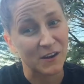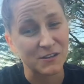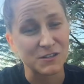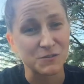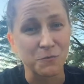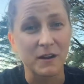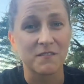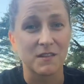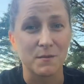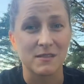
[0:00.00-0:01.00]
to do one of
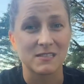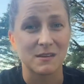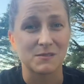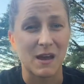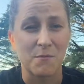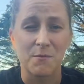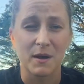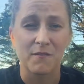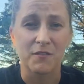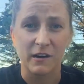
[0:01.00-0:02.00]
them at the same time and
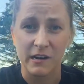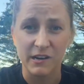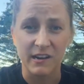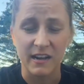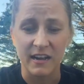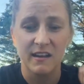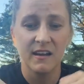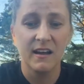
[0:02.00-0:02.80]
become very good at it.